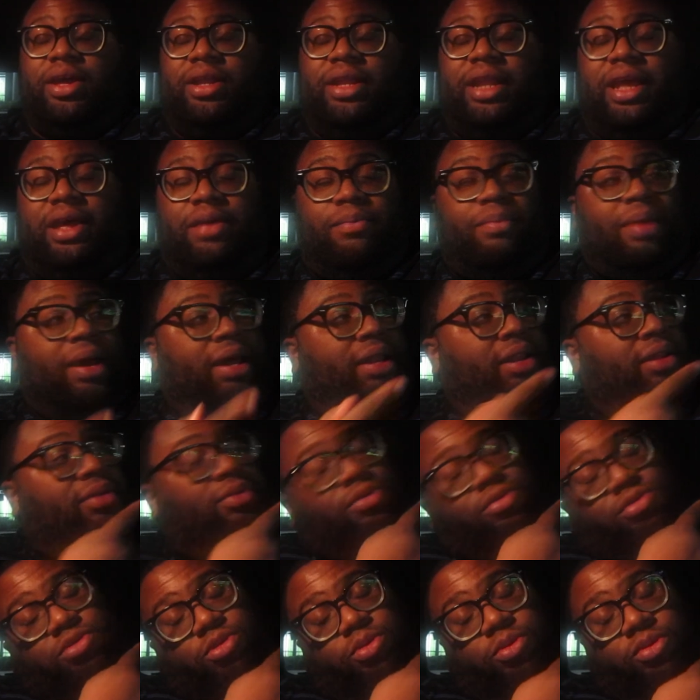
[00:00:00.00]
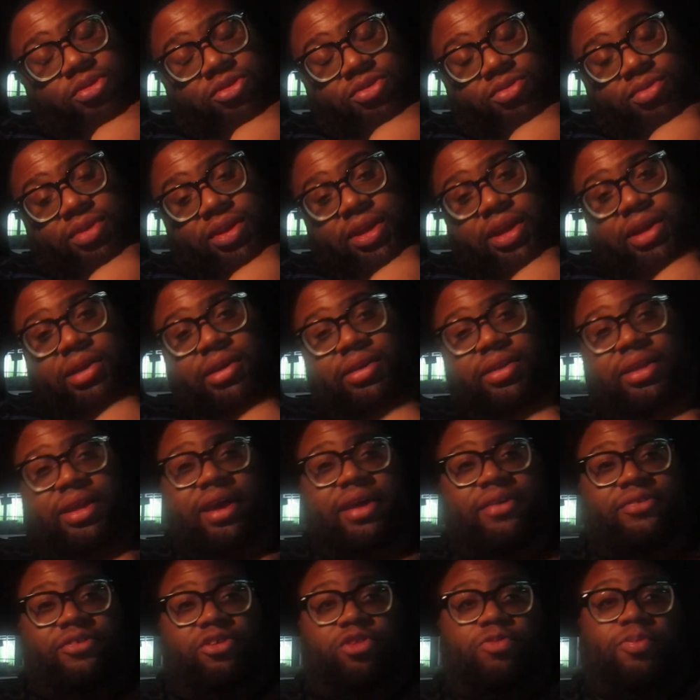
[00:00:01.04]
Now, my local storage unit here at the
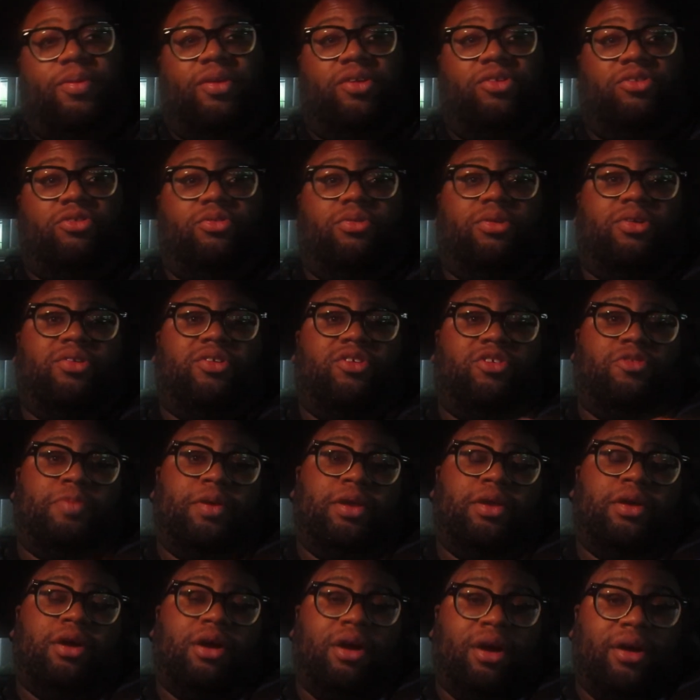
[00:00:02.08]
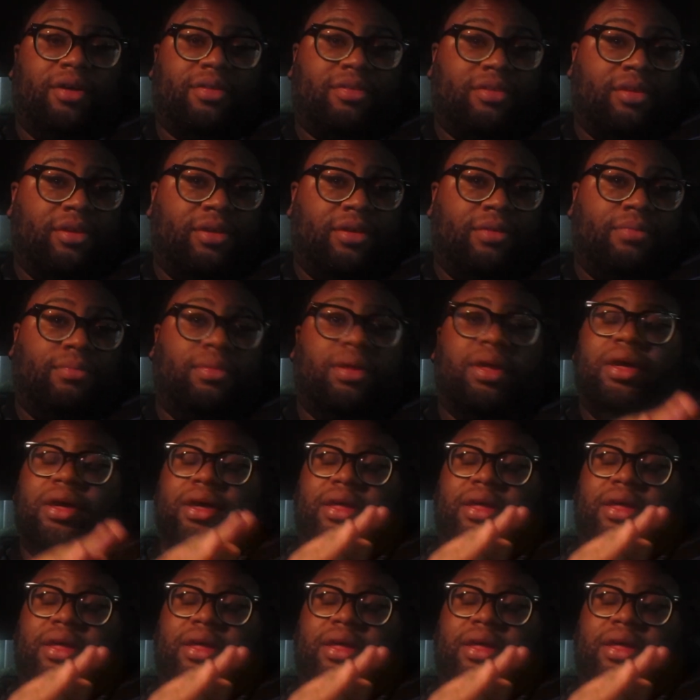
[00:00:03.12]
Extra Space Storage has been awesome.